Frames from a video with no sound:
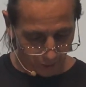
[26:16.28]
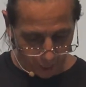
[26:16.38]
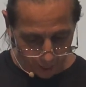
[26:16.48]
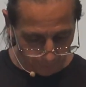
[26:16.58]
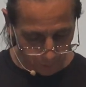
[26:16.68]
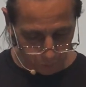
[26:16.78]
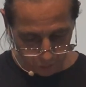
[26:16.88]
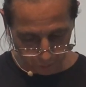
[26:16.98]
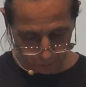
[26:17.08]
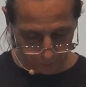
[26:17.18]
Come, you
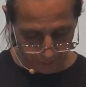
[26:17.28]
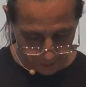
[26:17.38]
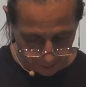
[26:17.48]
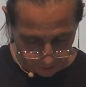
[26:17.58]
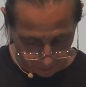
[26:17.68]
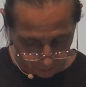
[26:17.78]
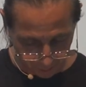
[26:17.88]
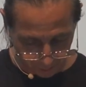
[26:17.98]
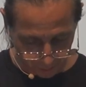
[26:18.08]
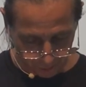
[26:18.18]
children, listen
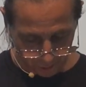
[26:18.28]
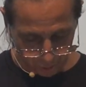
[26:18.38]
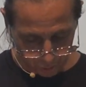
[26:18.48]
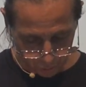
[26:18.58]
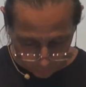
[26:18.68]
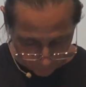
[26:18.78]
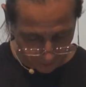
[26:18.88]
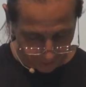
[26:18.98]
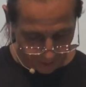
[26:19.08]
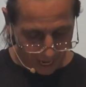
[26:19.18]
to
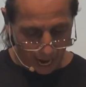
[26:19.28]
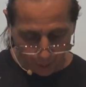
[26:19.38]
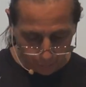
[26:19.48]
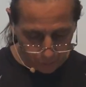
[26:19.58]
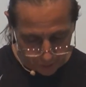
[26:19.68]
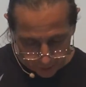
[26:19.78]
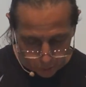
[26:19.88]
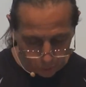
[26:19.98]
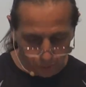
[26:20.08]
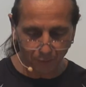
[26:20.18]
me. I will
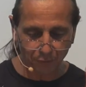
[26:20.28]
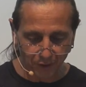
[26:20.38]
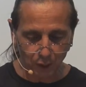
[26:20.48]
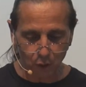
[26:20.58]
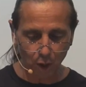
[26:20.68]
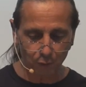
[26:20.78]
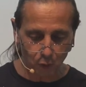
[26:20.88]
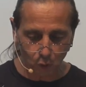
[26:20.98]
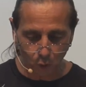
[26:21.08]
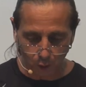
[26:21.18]
teach you the fear of
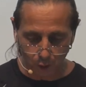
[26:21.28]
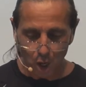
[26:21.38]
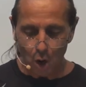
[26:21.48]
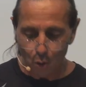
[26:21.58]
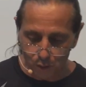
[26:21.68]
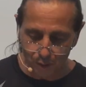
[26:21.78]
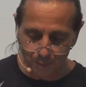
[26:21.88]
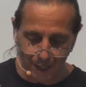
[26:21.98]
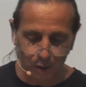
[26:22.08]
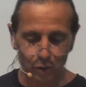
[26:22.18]
the Lord, who is a
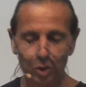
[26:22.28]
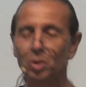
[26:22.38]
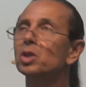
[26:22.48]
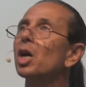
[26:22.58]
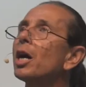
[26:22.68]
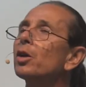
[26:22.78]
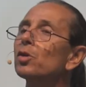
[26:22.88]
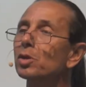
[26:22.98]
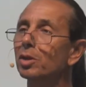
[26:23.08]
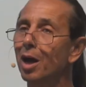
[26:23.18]
man who
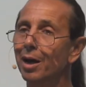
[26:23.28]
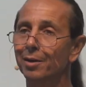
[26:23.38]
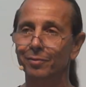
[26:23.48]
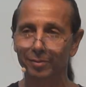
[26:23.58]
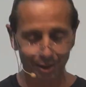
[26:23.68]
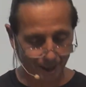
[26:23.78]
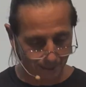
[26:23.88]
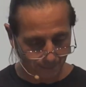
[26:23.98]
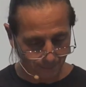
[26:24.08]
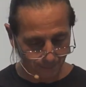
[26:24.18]
desires life
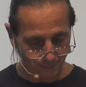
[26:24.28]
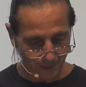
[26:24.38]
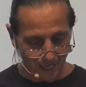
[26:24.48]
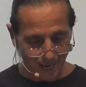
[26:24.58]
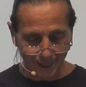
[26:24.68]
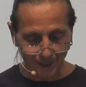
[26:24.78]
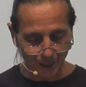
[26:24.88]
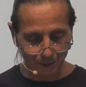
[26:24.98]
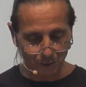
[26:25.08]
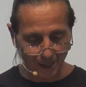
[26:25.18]
and
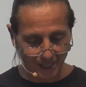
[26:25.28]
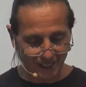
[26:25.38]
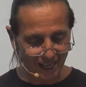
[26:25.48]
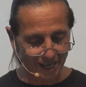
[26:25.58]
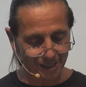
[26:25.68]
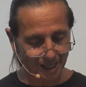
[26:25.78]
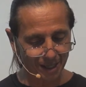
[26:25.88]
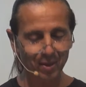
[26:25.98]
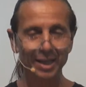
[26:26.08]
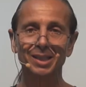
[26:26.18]
loves many days that
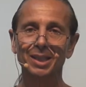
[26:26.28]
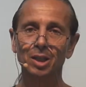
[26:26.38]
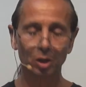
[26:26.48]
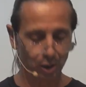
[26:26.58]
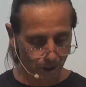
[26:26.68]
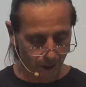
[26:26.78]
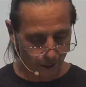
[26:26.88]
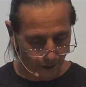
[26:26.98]
he may see good.